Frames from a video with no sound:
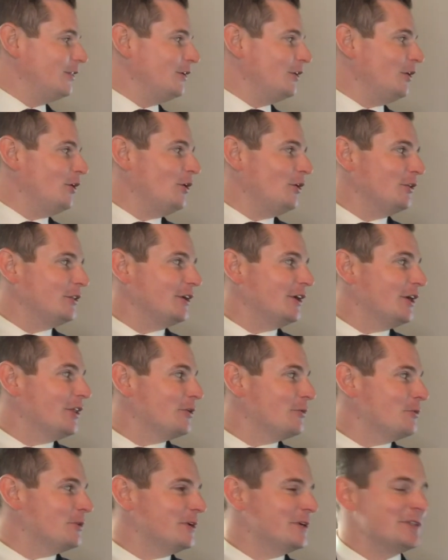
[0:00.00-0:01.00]
all the
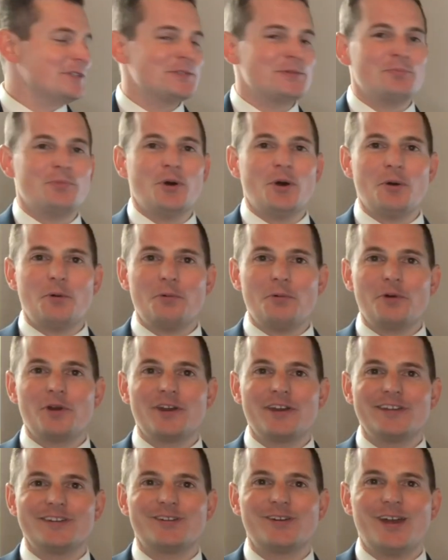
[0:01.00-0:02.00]
other ones, but we're
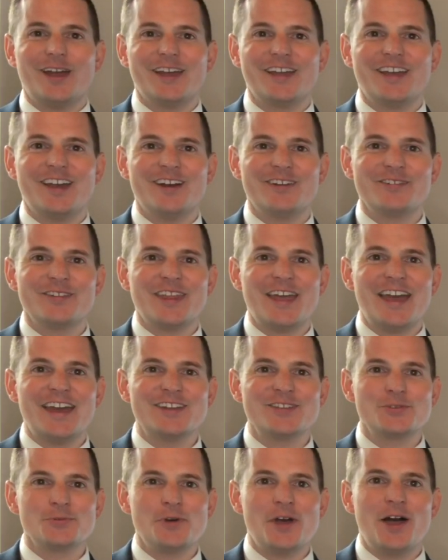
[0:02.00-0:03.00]
going to try and cover that
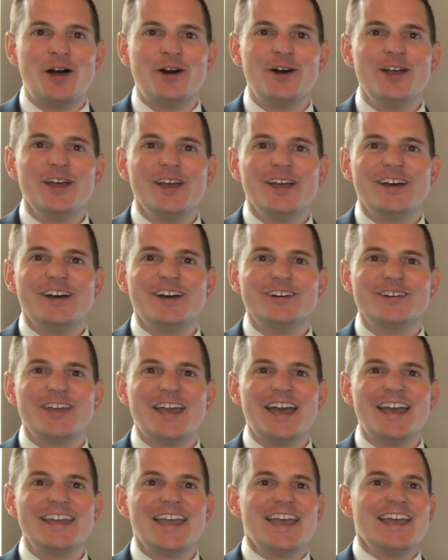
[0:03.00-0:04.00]
as well,
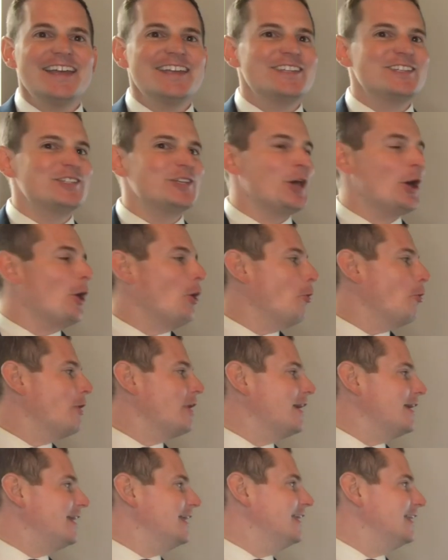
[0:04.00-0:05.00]
okay?
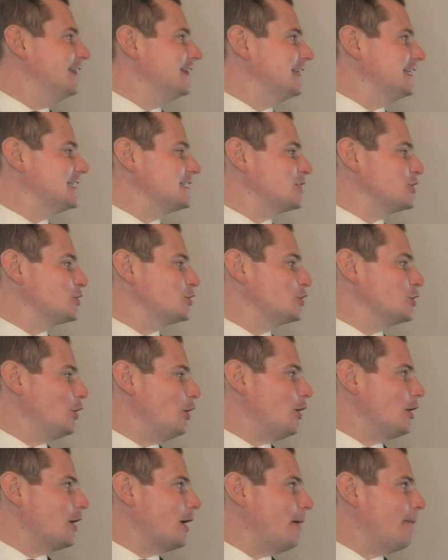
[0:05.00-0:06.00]
So let's just
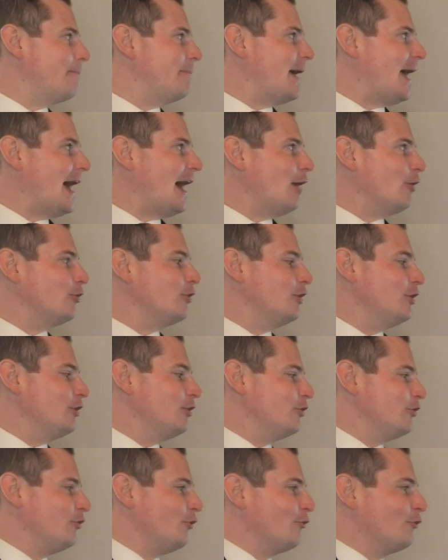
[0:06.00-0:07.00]
talk about
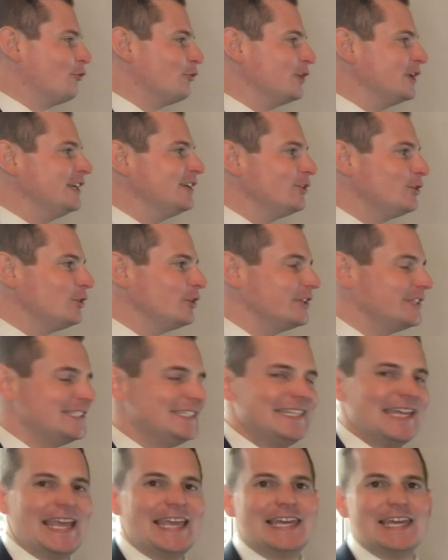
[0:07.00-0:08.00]
the real
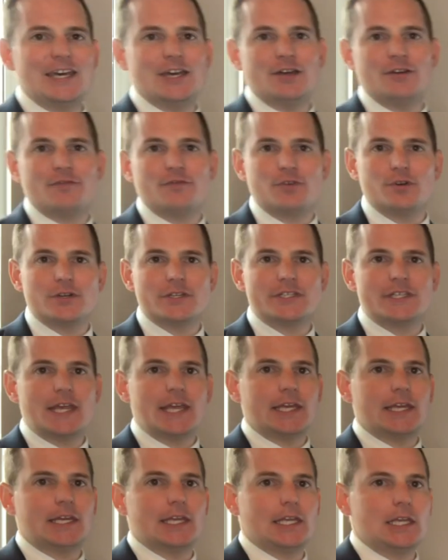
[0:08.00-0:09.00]
data for a
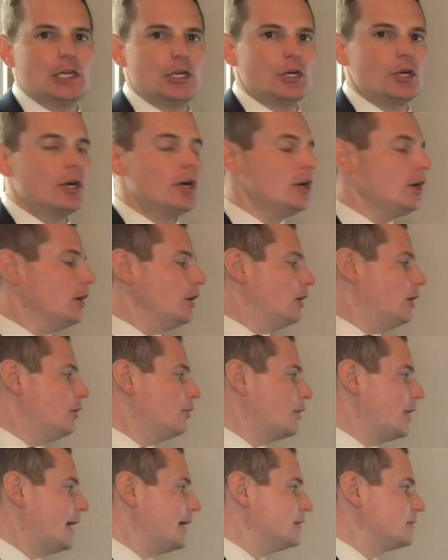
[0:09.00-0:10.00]
second here,
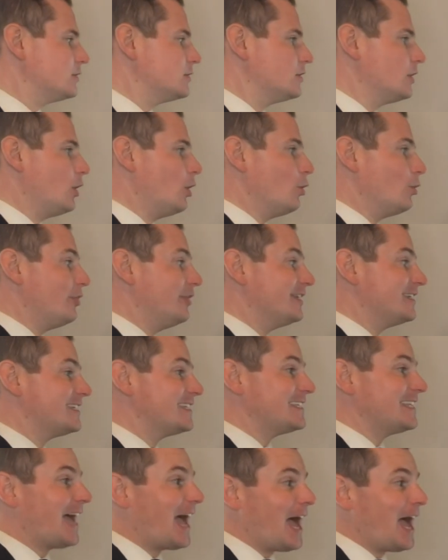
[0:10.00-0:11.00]
okay? So the
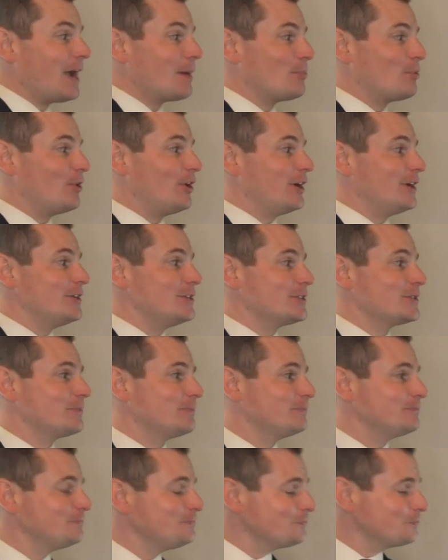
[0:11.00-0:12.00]
stock price